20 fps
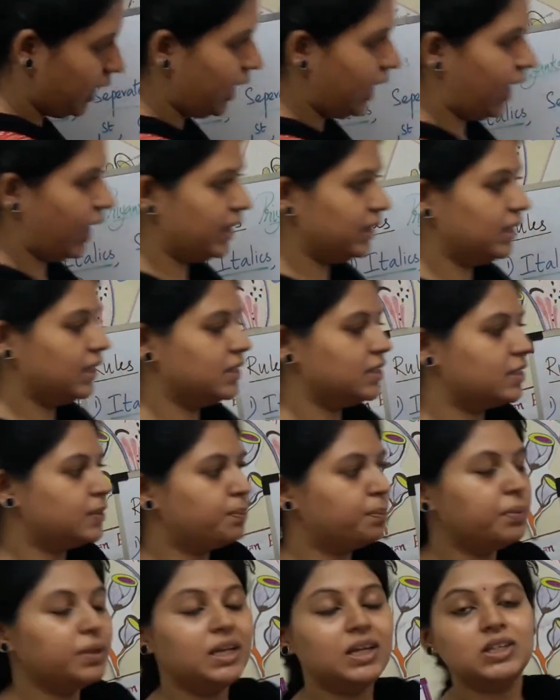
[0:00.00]
And then
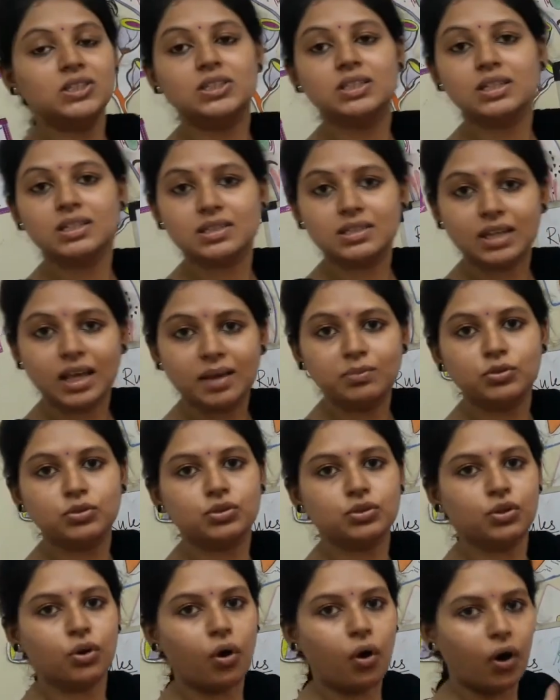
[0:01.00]
species name, you
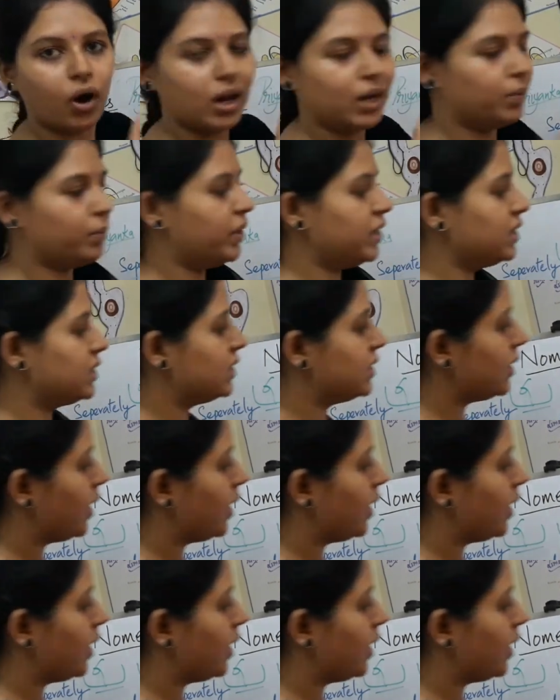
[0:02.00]
should always